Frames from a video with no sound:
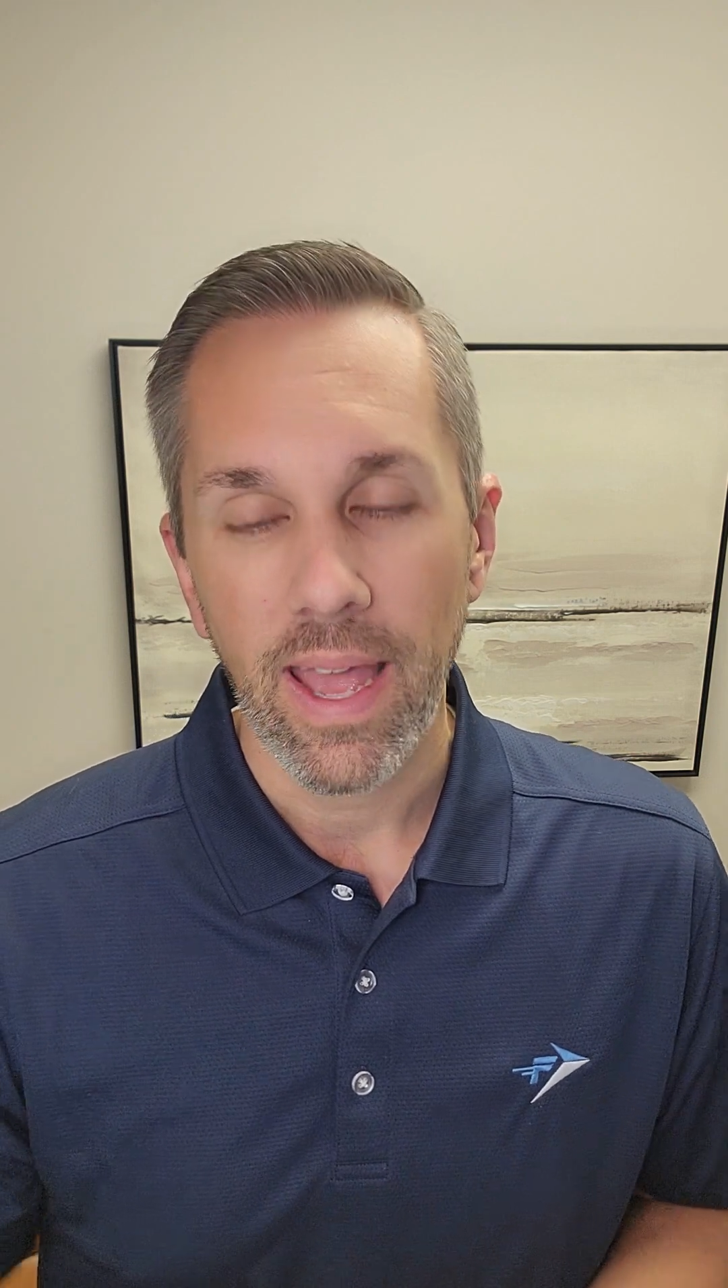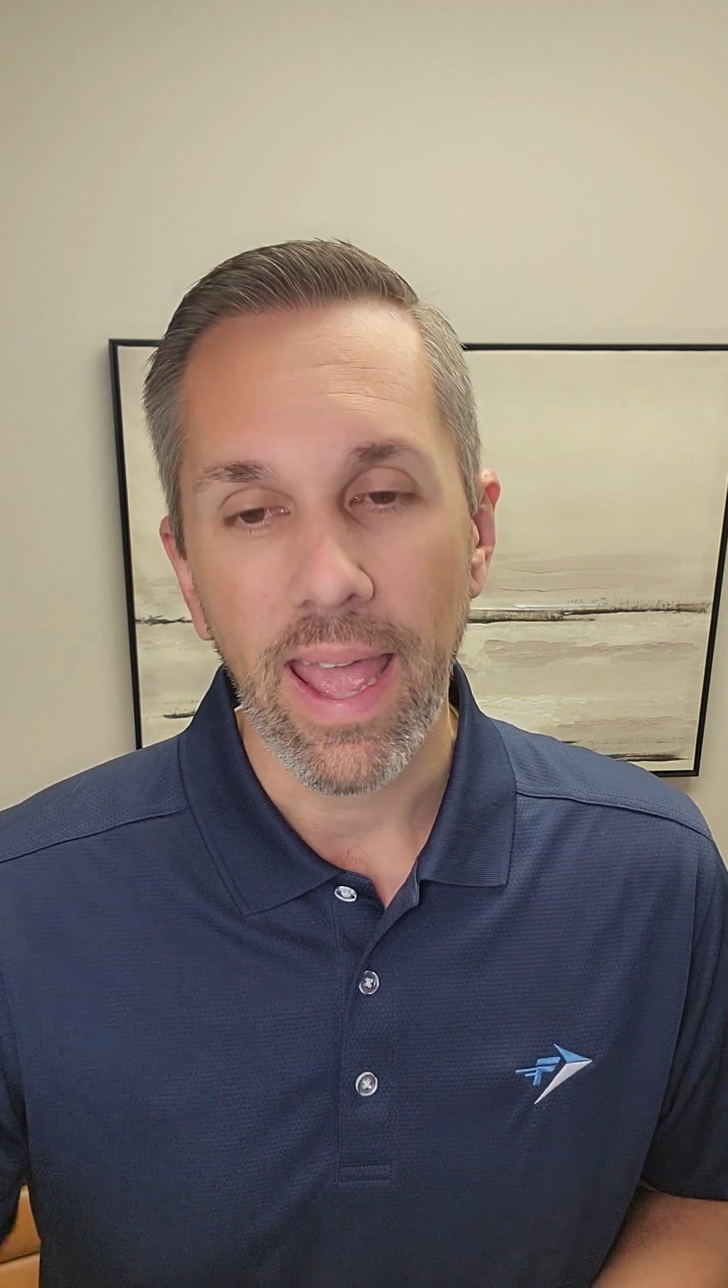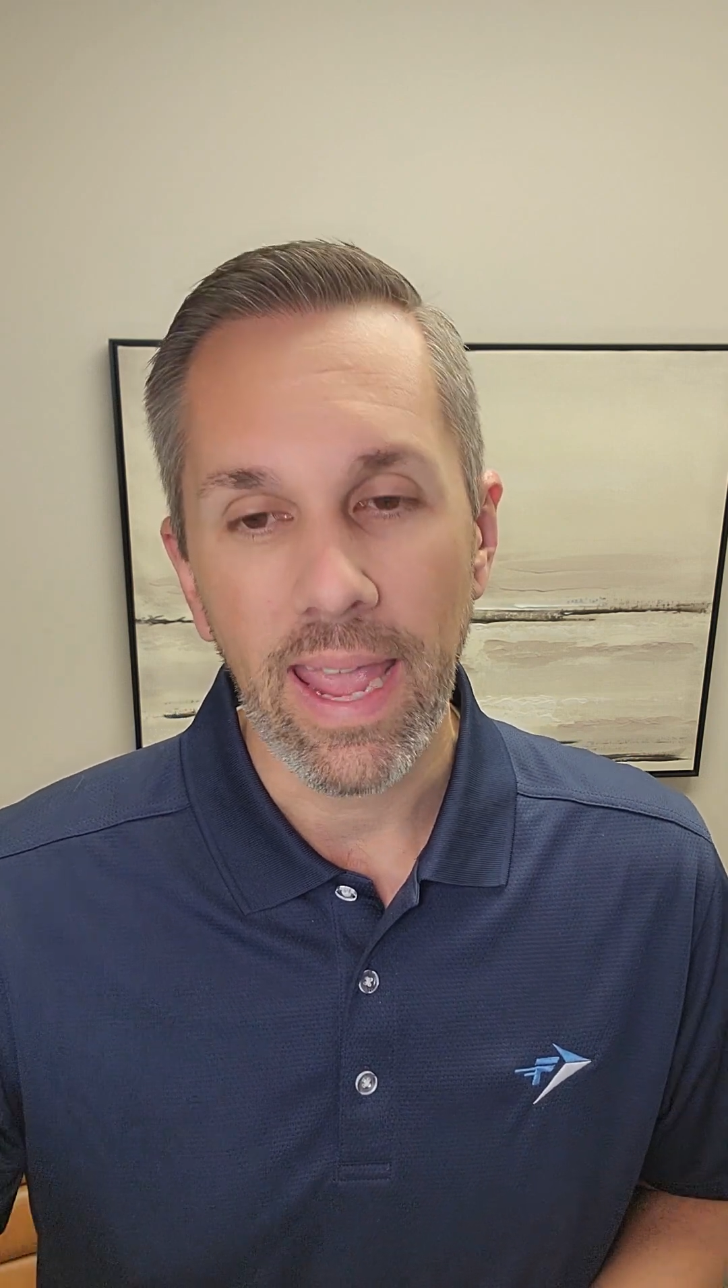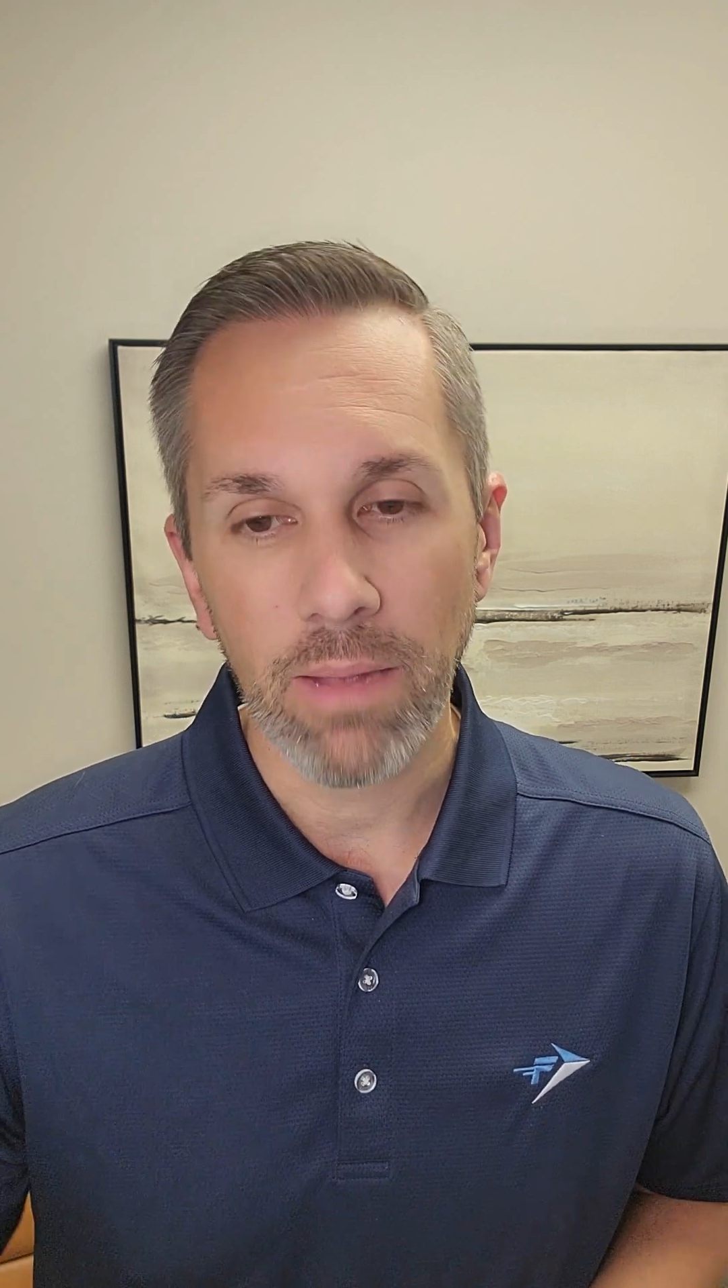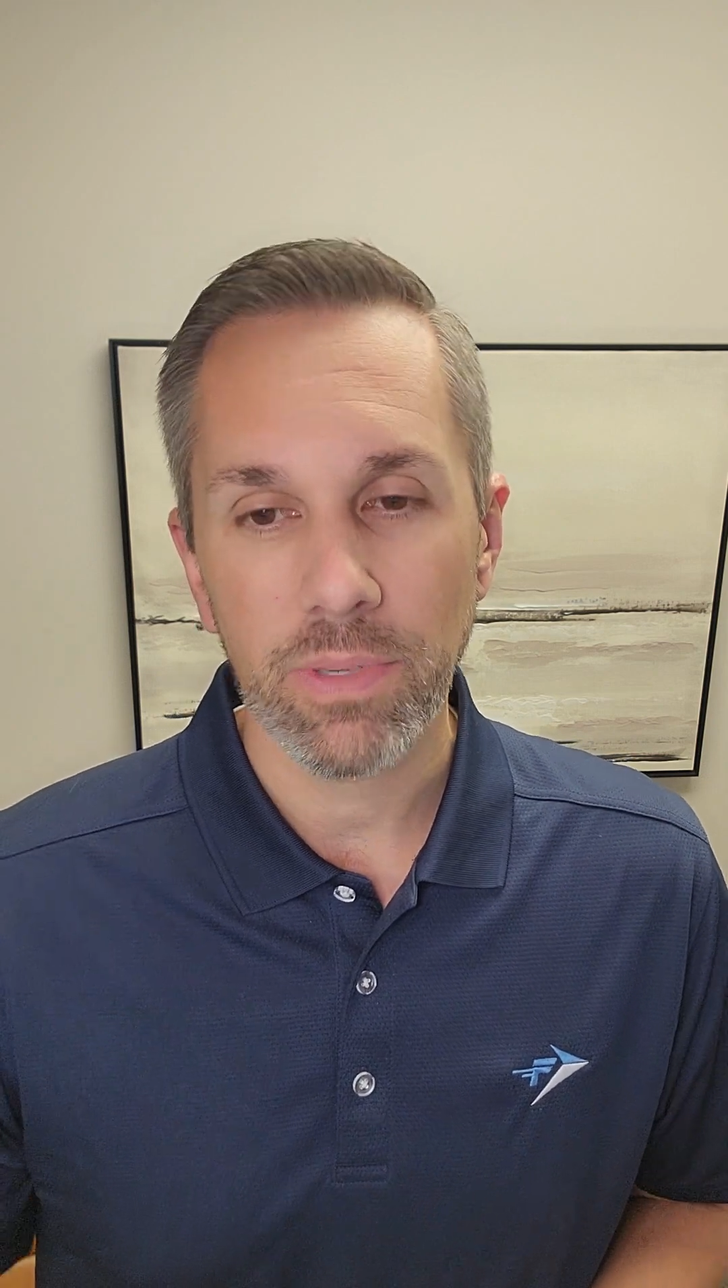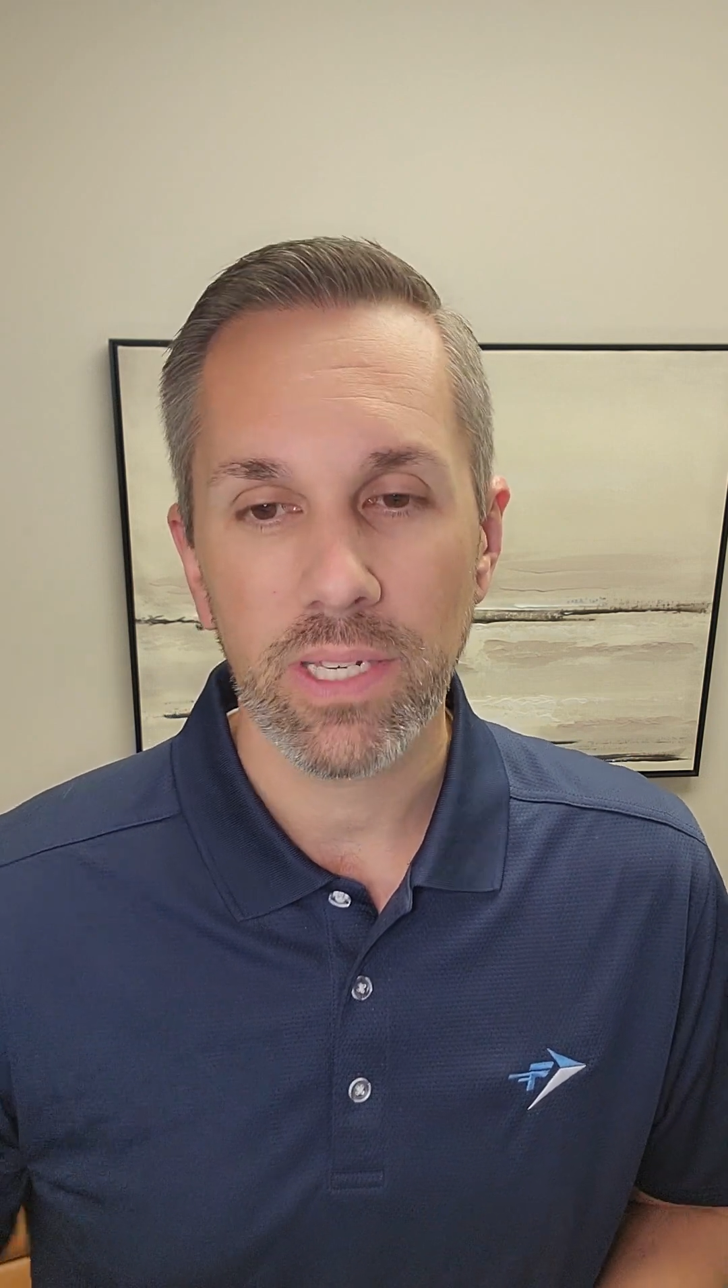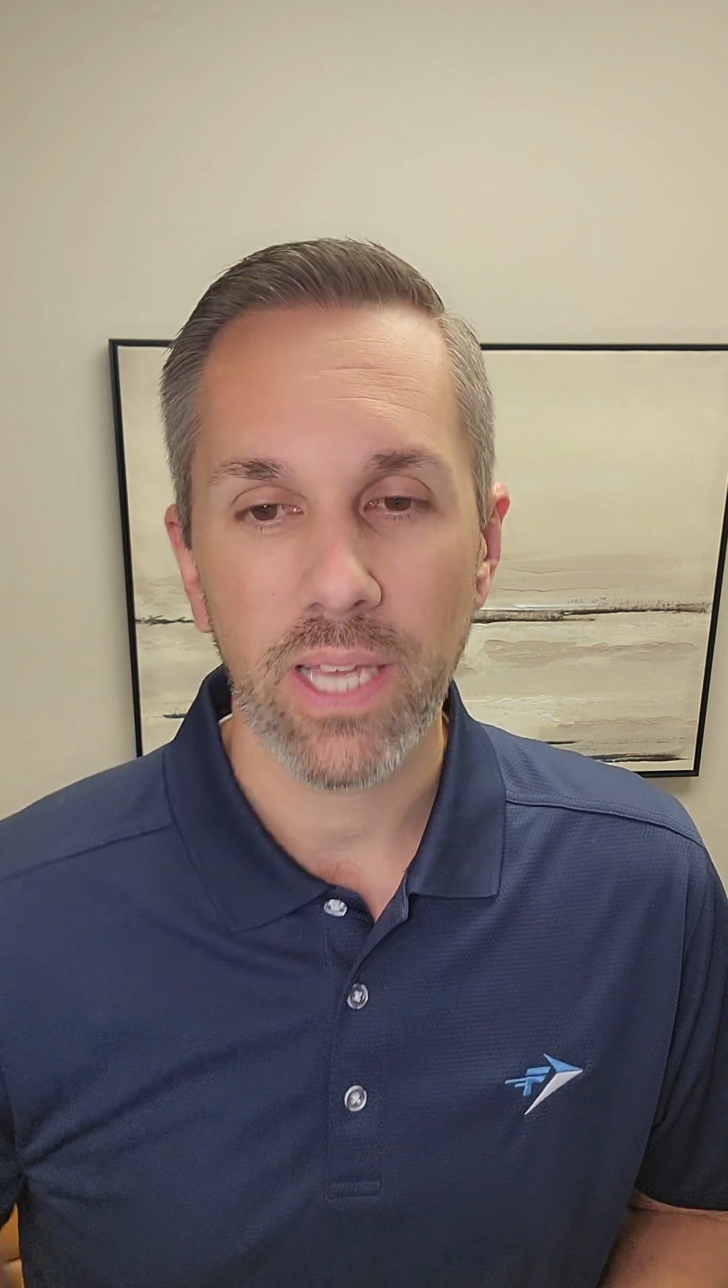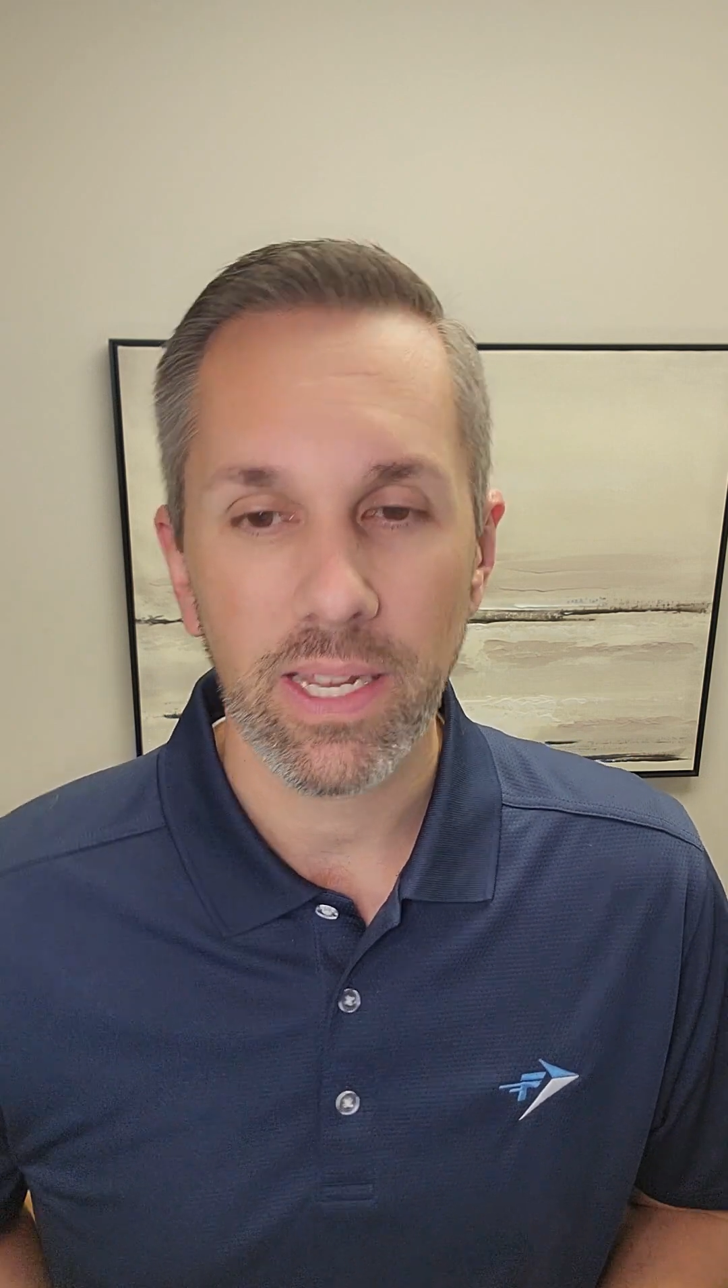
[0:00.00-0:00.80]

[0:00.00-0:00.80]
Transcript: Aim to set